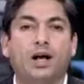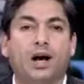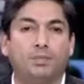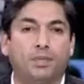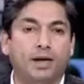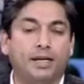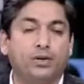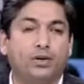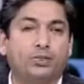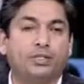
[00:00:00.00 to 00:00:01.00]
Our parking
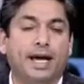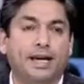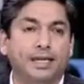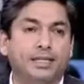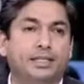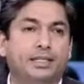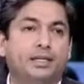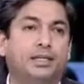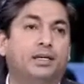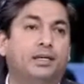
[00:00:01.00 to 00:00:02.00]
lot scanning,
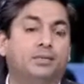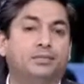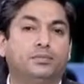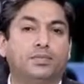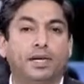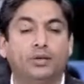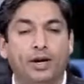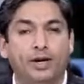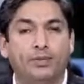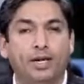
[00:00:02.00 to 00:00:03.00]

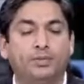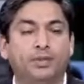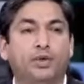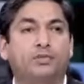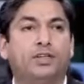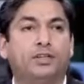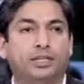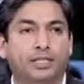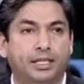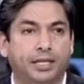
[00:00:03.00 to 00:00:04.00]
inventory management of the
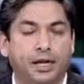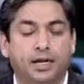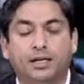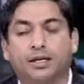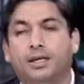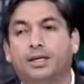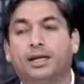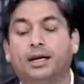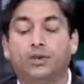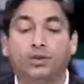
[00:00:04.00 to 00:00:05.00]
trucks in a yard
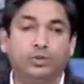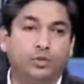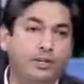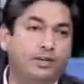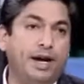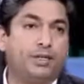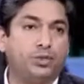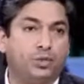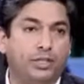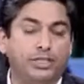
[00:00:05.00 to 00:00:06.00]
can also be tracked
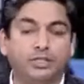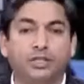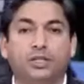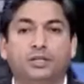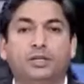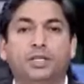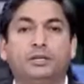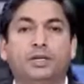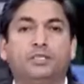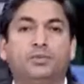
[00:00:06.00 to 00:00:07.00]
through this. So it
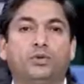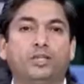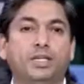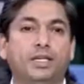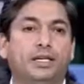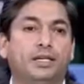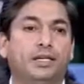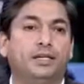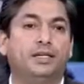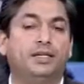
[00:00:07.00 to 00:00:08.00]
depends upon the
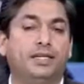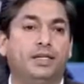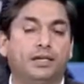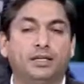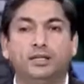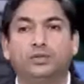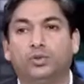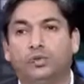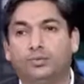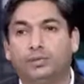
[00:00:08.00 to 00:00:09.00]
data.
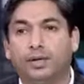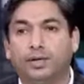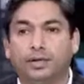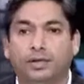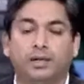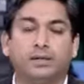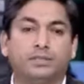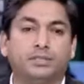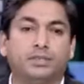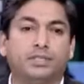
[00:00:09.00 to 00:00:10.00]
So the
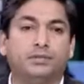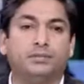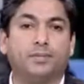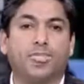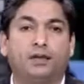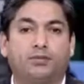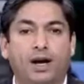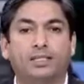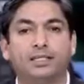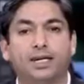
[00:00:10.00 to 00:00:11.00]

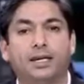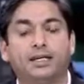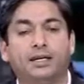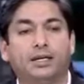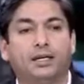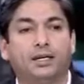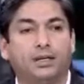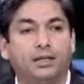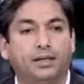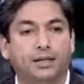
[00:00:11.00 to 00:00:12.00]
FASTag
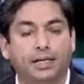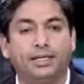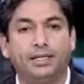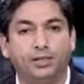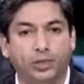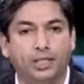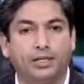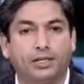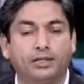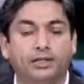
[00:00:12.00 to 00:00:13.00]
data is with
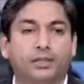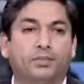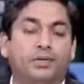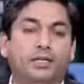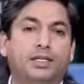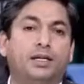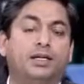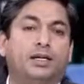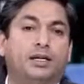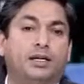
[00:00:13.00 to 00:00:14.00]
us, but
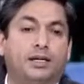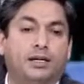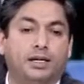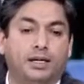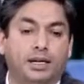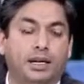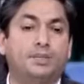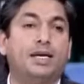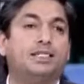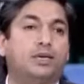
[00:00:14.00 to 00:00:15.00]
the
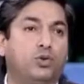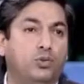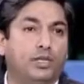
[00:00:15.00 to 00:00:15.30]
APIs are not